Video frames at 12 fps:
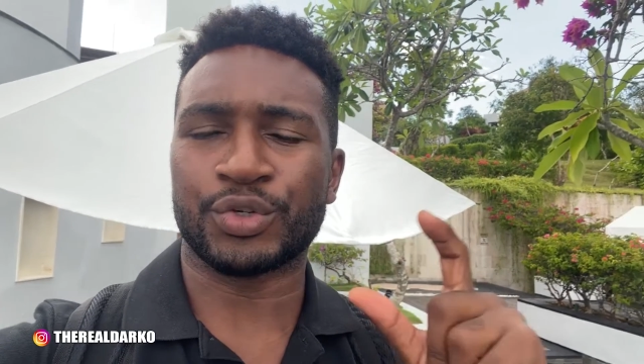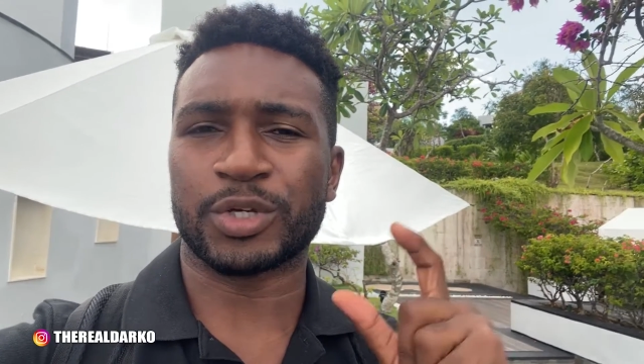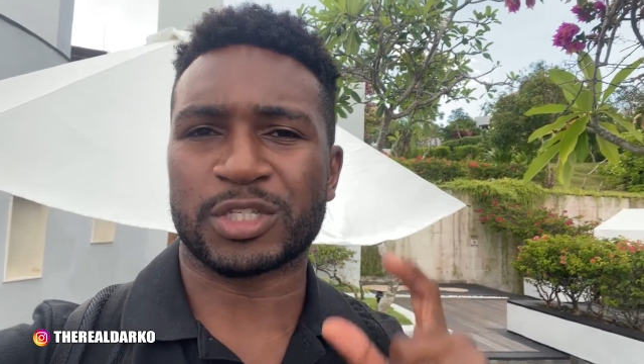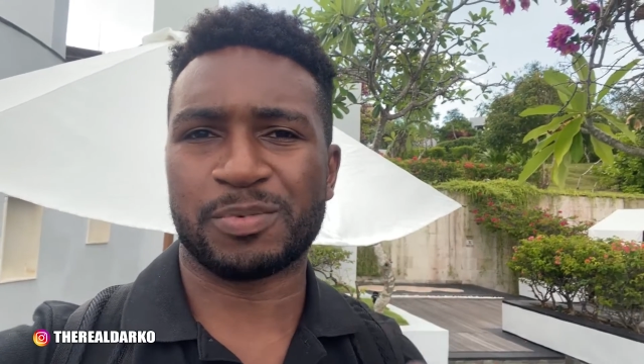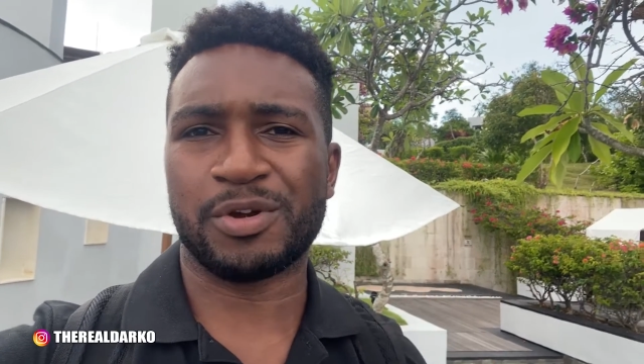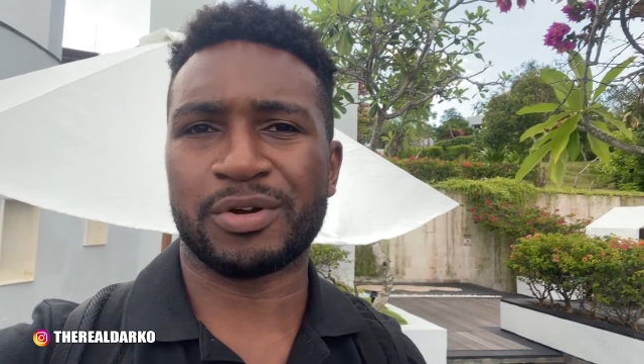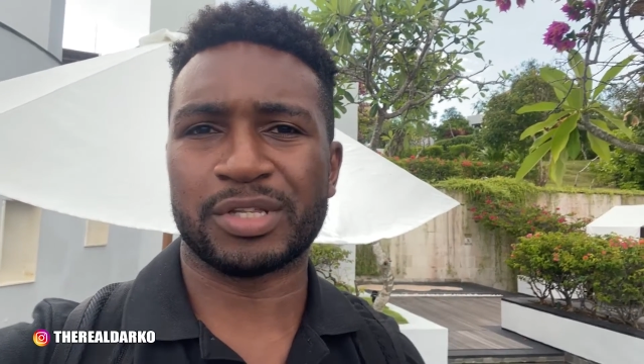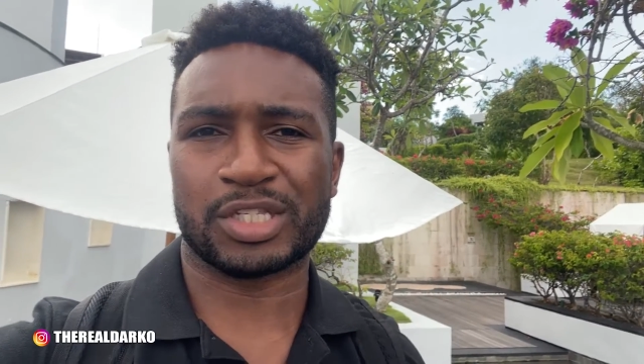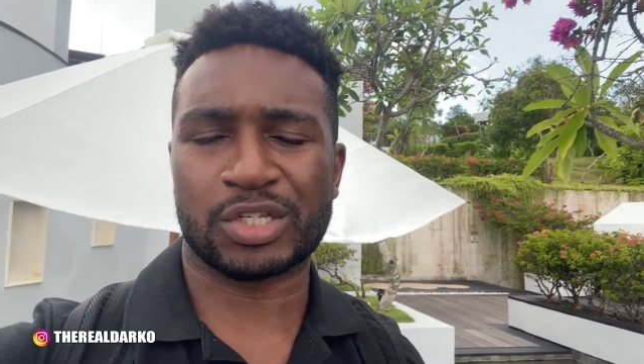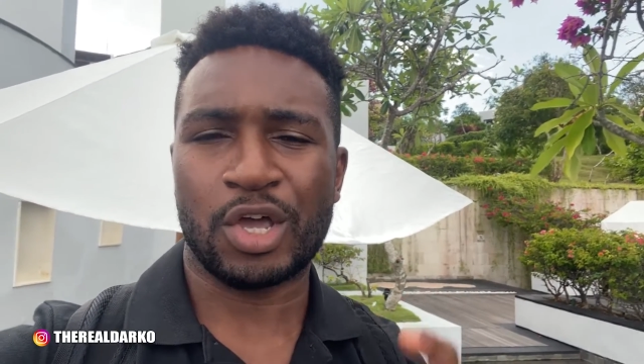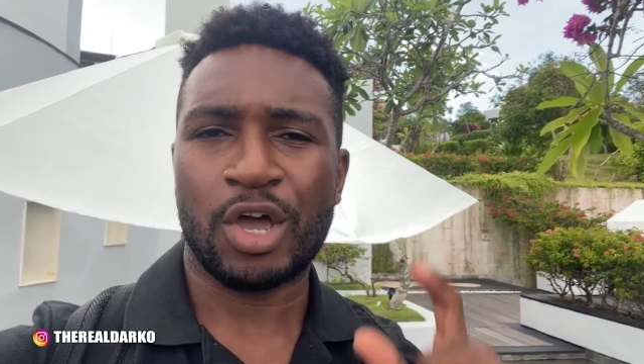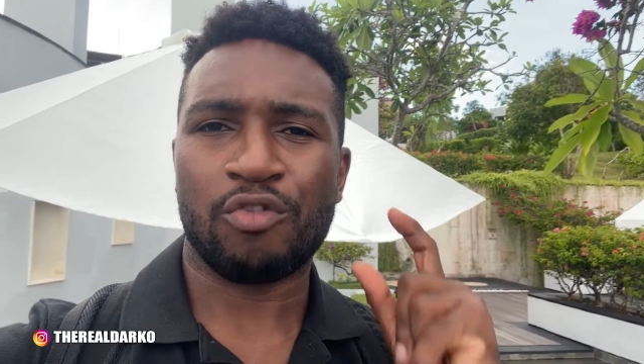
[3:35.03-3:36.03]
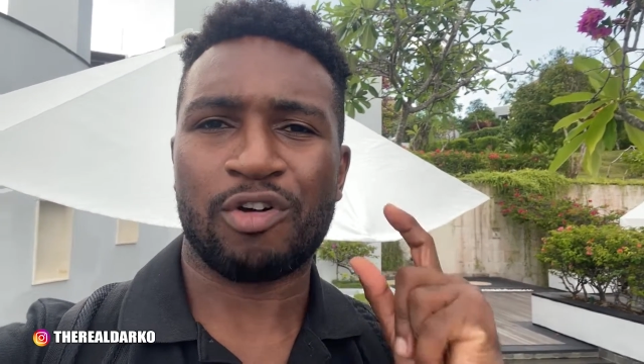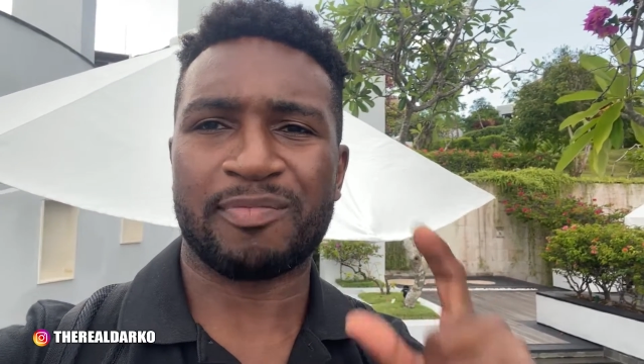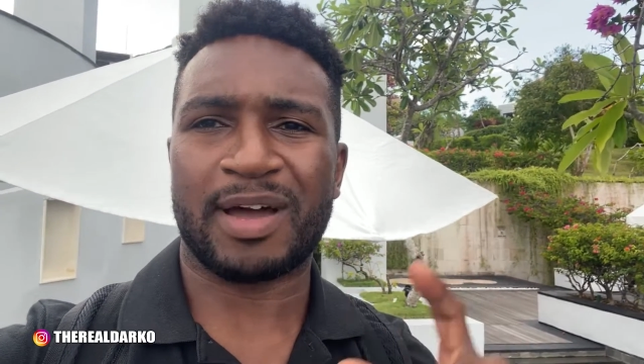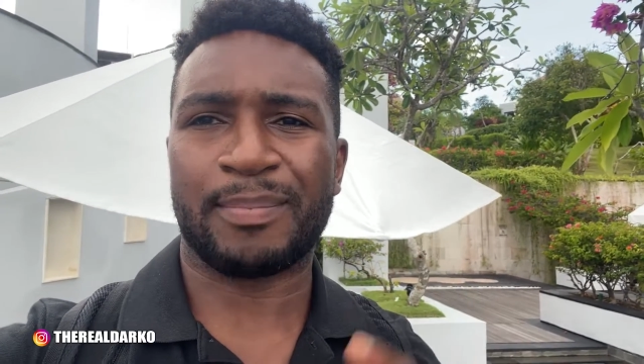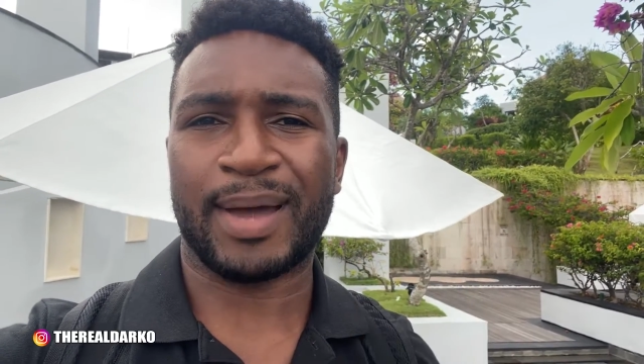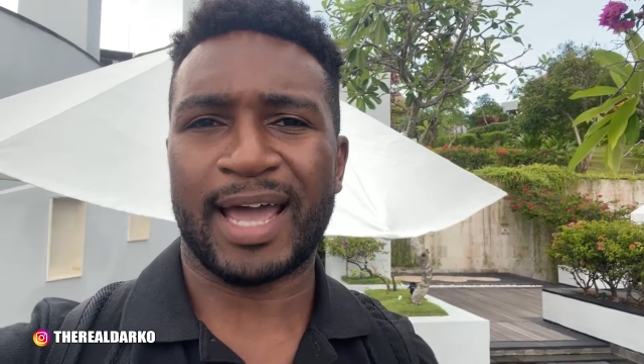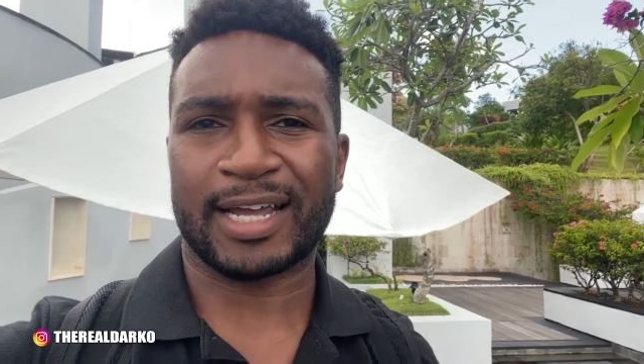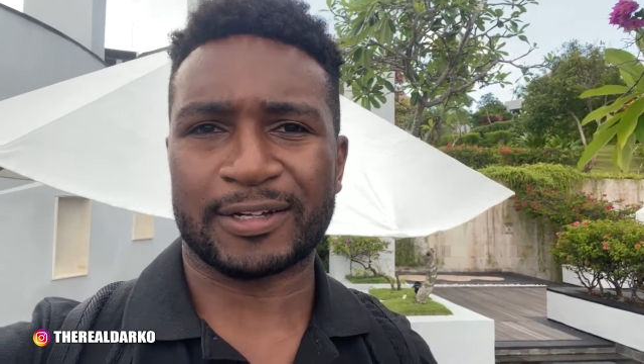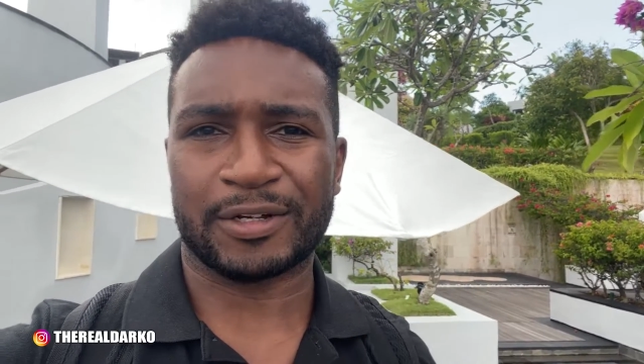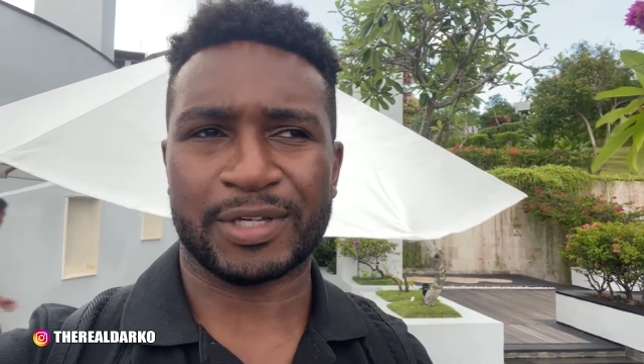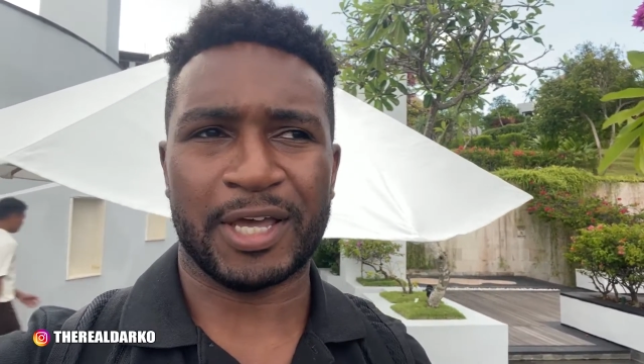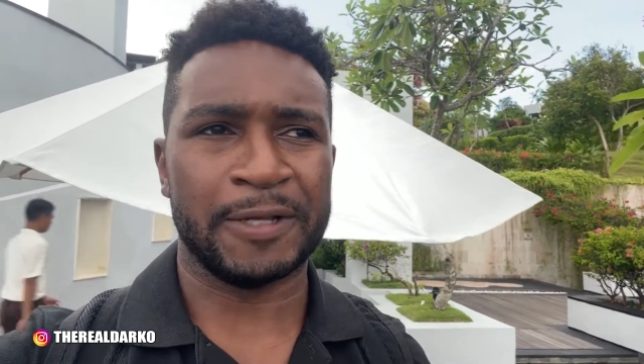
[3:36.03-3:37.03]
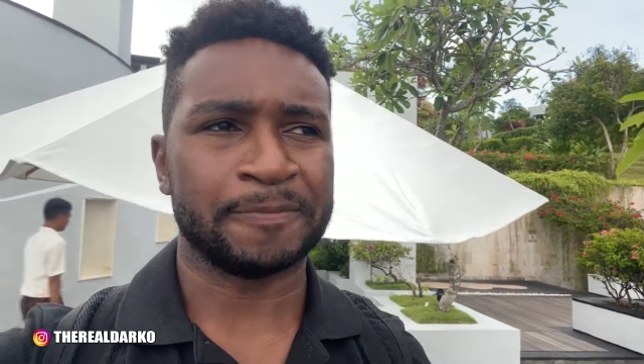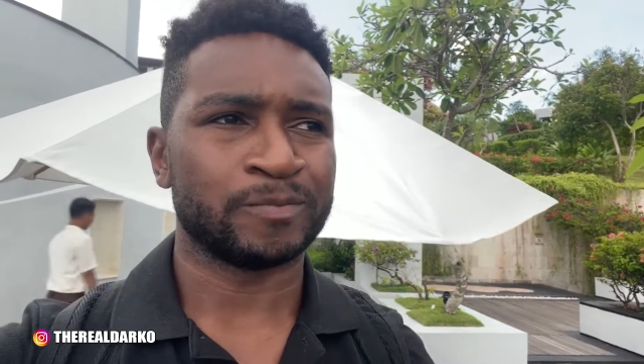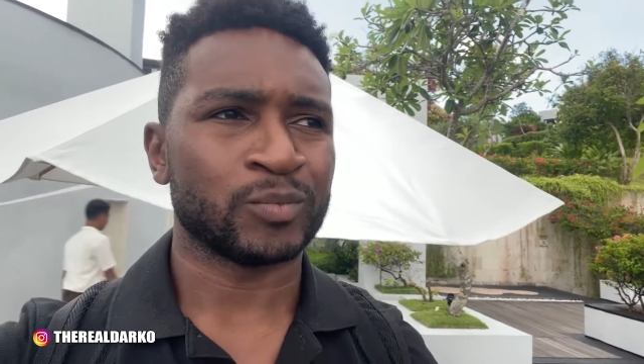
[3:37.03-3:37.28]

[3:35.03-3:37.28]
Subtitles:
to experience with my back, okay?